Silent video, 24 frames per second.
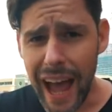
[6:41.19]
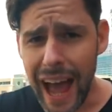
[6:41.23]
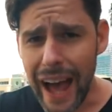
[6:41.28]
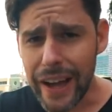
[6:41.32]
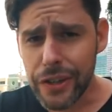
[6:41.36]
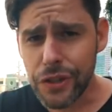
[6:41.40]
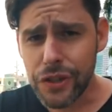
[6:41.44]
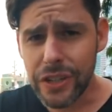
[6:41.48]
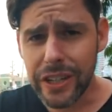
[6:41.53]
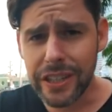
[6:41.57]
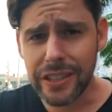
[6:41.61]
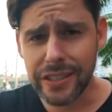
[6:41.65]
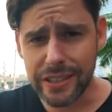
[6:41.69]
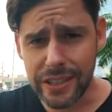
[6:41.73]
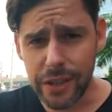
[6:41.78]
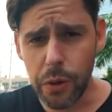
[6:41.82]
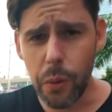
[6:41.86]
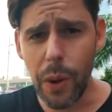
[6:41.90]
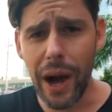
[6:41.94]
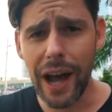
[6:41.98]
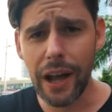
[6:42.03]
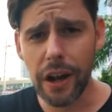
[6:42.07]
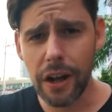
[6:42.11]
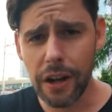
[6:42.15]
I actually can see
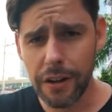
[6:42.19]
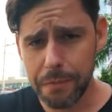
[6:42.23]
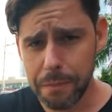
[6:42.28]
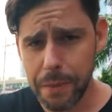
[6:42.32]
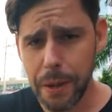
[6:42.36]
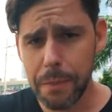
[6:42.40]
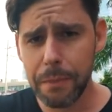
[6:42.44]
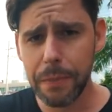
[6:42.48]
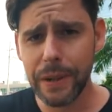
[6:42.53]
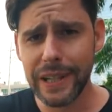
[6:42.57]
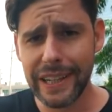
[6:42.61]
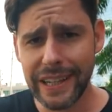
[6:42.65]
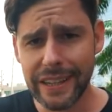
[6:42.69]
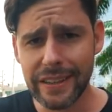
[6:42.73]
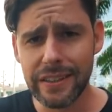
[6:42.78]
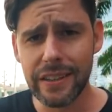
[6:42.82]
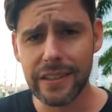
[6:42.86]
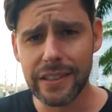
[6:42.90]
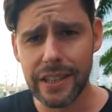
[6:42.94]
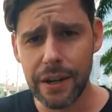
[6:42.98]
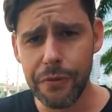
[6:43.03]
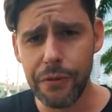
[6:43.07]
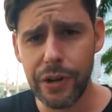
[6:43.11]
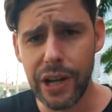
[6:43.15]
why a lot of people eat
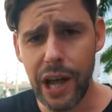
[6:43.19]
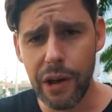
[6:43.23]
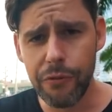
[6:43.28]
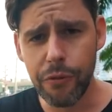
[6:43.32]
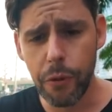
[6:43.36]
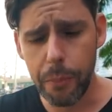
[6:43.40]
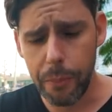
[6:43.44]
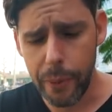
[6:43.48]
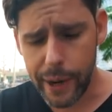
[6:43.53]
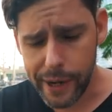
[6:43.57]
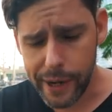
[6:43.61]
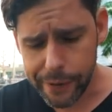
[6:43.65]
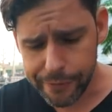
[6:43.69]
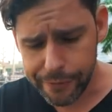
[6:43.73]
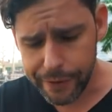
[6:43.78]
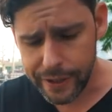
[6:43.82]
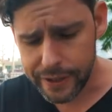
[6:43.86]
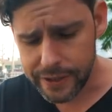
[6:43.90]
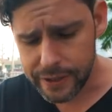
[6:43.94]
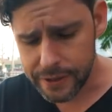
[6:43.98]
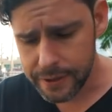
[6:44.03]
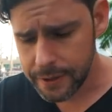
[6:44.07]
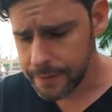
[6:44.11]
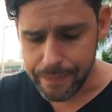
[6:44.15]
this every day for
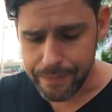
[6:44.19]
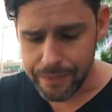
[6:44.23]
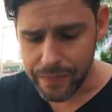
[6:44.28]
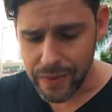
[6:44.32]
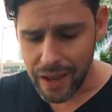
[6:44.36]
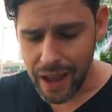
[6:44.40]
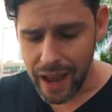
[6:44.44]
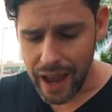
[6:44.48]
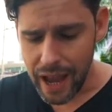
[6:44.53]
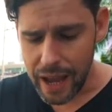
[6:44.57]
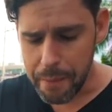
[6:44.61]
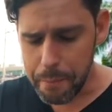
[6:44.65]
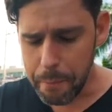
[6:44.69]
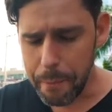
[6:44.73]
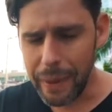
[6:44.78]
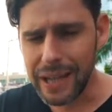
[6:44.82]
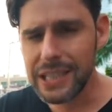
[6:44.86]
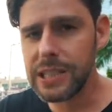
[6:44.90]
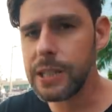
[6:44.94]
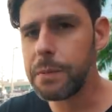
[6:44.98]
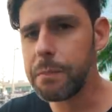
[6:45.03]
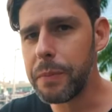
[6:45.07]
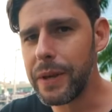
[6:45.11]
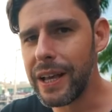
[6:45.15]
breakfast. It
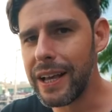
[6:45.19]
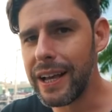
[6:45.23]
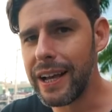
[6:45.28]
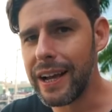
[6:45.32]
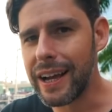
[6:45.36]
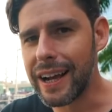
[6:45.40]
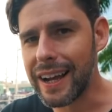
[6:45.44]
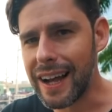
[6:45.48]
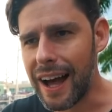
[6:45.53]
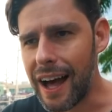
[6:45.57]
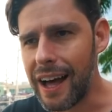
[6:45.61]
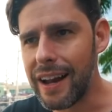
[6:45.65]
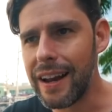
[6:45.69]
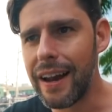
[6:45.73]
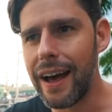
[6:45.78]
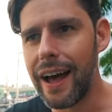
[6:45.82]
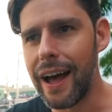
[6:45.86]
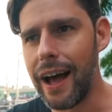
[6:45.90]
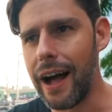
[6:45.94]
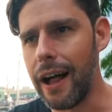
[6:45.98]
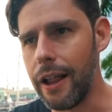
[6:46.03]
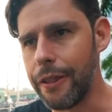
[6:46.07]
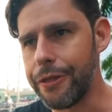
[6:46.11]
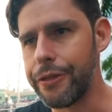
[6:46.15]
must be kind of
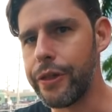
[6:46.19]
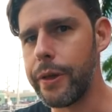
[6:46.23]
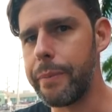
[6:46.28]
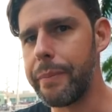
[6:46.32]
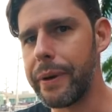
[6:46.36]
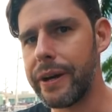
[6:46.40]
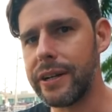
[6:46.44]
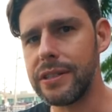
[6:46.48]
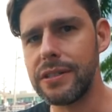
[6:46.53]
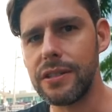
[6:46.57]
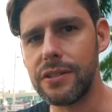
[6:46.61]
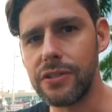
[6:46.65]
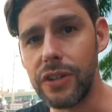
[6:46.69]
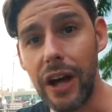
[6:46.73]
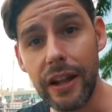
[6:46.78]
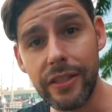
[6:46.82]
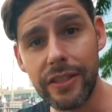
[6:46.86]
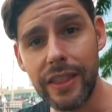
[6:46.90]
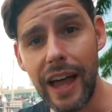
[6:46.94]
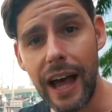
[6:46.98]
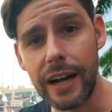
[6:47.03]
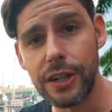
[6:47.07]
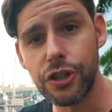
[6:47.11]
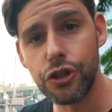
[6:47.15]
healthy because it's not
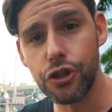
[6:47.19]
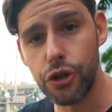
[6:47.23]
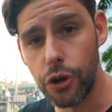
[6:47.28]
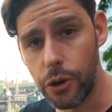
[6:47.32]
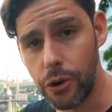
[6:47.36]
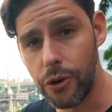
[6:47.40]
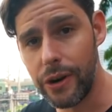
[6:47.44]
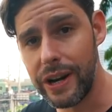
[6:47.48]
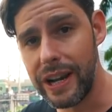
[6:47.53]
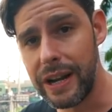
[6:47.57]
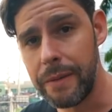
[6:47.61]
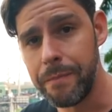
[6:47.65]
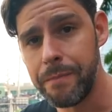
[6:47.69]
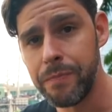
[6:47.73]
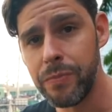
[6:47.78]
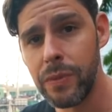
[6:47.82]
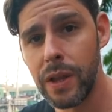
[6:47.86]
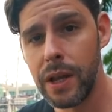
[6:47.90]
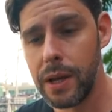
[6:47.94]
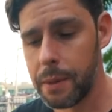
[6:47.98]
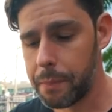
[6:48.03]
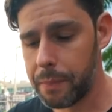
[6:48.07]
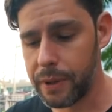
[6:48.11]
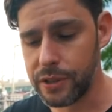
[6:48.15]
that sugary,
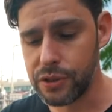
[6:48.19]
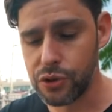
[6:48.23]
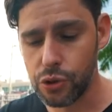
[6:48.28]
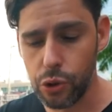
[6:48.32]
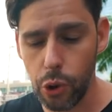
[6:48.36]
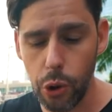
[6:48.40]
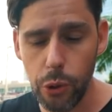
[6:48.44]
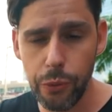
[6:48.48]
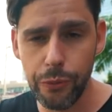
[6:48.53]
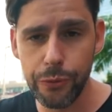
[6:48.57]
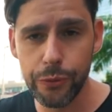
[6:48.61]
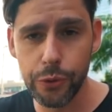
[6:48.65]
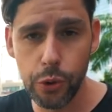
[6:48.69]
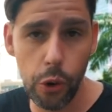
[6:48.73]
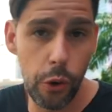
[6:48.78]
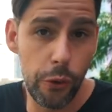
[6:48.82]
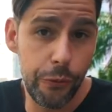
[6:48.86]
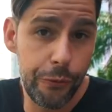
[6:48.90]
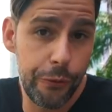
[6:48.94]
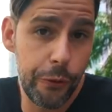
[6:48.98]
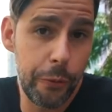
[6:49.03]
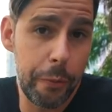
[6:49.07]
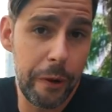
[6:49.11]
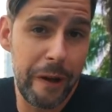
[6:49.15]
but to
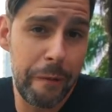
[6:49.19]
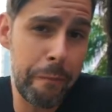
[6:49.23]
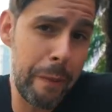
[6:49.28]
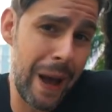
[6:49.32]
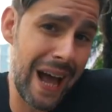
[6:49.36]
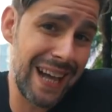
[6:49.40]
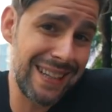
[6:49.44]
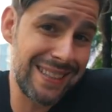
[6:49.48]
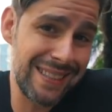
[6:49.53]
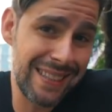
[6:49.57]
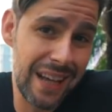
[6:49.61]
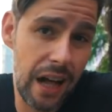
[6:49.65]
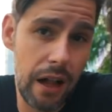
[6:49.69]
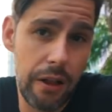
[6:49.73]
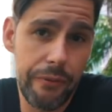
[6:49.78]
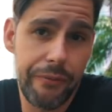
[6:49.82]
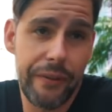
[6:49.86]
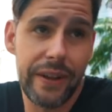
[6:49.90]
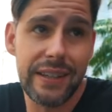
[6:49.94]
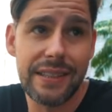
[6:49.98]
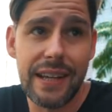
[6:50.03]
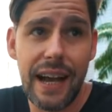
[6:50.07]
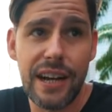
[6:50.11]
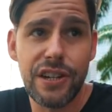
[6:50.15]
tofu by
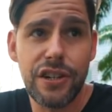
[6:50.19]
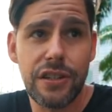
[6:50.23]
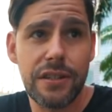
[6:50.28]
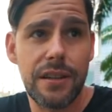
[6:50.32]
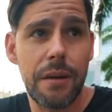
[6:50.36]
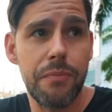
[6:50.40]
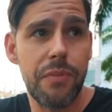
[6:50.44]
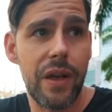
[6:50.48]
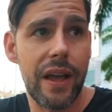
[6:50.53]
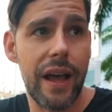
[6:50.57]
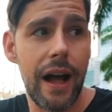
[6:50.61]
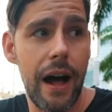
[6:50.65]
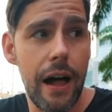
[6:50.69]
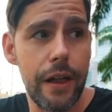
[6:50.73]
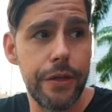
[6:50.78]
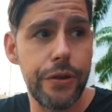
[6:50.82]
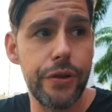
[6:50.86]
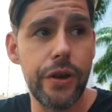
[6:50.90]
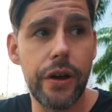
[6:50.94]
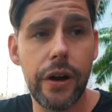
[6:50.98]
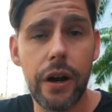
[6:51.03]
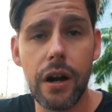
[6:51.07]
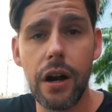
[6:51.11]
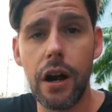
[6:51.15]
itself is actually something
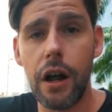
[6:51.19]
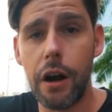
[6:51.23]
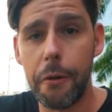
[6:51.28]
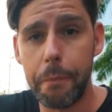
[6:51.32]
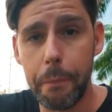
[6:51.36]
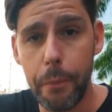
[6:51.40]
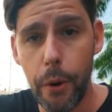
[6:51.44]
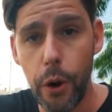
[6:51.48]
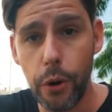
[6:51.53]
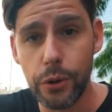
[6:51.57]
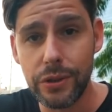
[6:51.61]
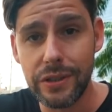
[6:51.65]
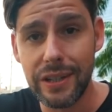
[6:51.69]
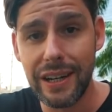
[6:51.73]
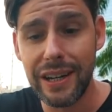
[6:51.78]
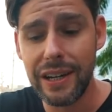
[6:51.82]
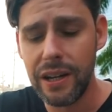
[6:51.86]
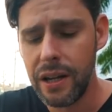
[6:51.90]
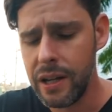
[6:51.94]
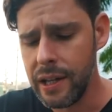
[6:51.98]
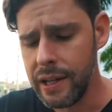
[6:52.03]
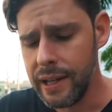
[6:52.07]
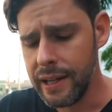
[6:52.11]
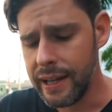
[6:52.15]
healthy. You got a lot of
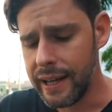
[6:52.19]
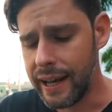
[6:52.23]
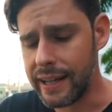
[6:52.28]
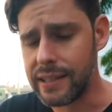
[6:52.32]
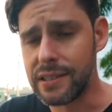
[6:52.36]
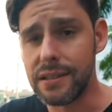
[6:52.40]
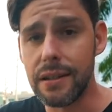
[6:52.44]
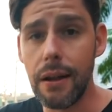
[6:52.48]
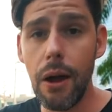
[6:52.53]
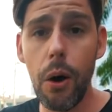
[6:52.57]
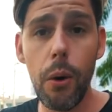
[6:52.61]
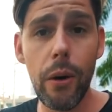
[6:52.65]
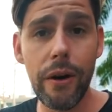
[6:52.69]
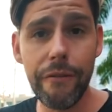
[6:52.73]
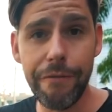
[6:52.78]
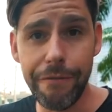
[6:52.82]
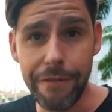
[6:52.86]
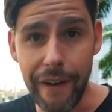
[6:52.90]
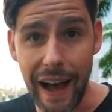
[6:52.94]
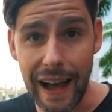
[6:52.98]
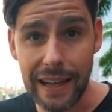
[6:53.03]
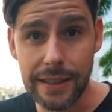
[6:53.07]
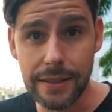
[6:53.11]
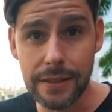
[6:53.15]
protein, it's low in
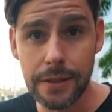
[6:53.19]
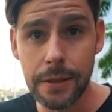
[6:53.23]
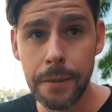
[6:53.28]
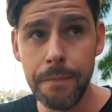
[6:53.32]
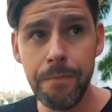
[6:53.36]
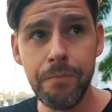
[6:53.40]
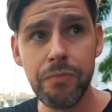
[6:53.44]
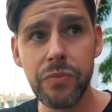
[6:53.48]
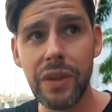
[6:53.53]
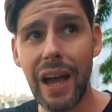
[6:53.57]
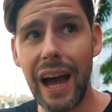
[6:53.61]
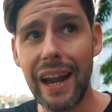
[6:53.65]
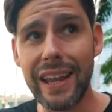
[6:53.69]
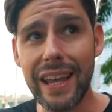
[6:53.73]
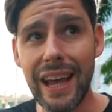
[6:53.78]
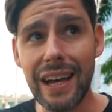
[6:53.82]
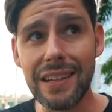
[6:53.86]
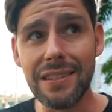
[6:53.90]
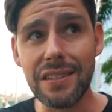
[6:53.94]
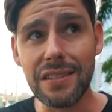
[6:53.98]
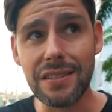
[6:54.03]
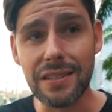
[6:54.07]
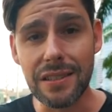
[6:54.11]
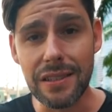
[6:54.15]
fat, and
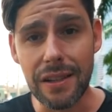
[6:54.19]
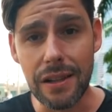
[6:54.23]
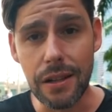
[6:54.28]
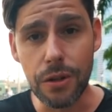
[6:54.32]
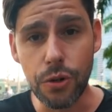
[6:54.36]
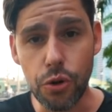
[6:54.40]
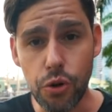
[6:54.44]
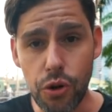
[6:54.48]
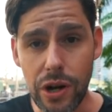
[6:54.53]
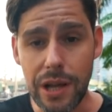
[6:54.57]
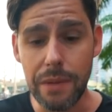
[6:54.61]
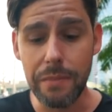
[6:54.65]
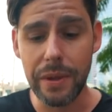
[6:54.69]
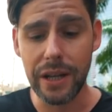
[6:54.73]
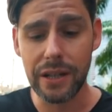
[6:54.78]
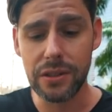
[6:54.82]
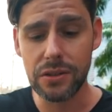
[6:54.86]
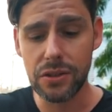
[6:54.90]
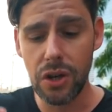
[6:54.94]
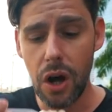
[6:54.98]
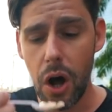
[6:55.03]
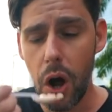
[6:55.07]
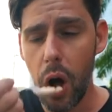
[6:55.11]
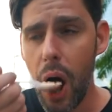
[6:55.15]
yet it's still creamy.
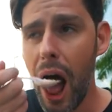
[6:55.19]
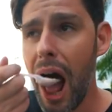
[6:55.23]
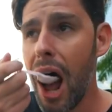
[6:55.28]
So